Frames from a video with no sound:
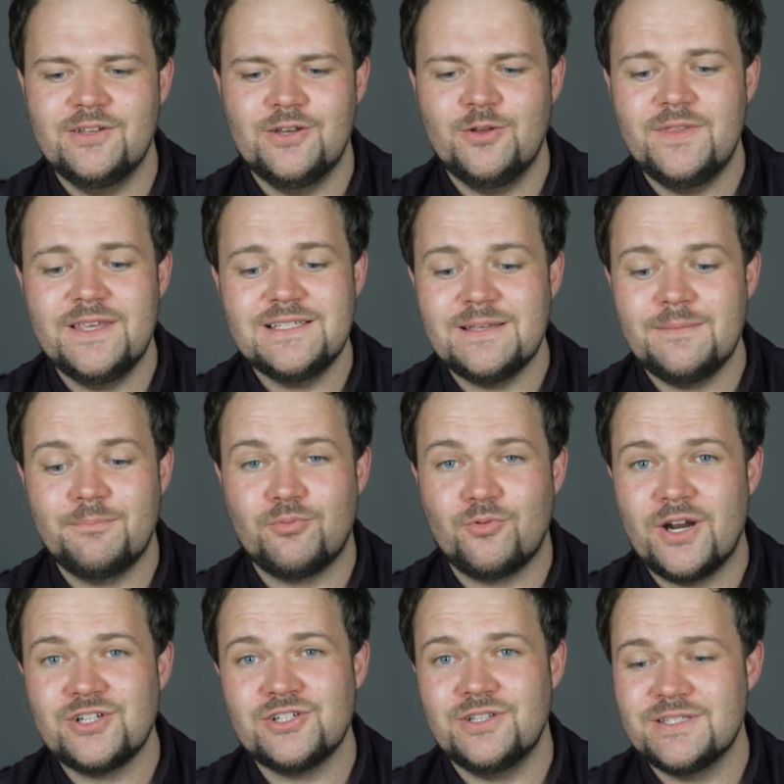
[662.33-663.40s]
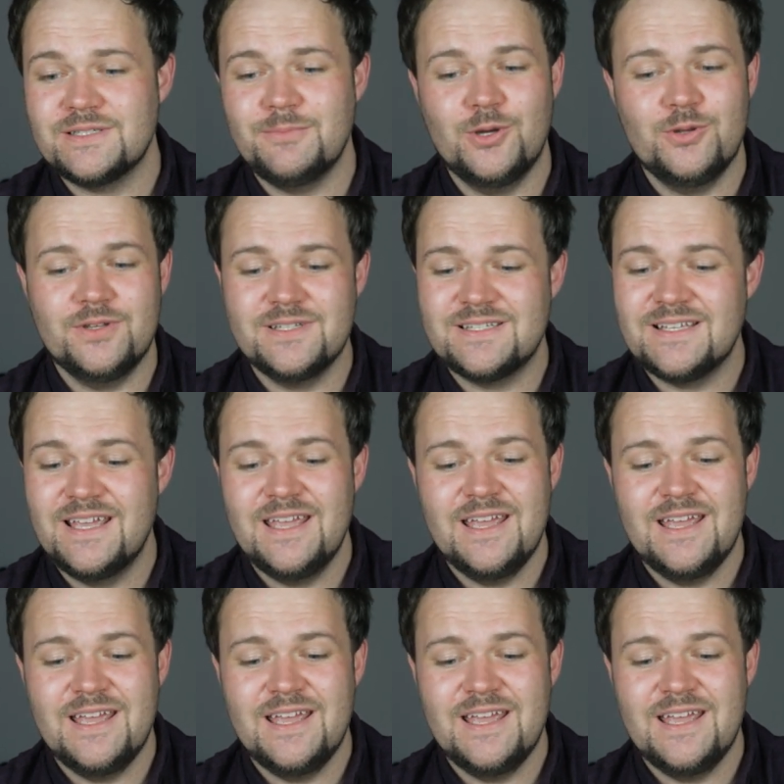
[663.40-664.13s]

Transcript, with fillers: You know, these are brushless motors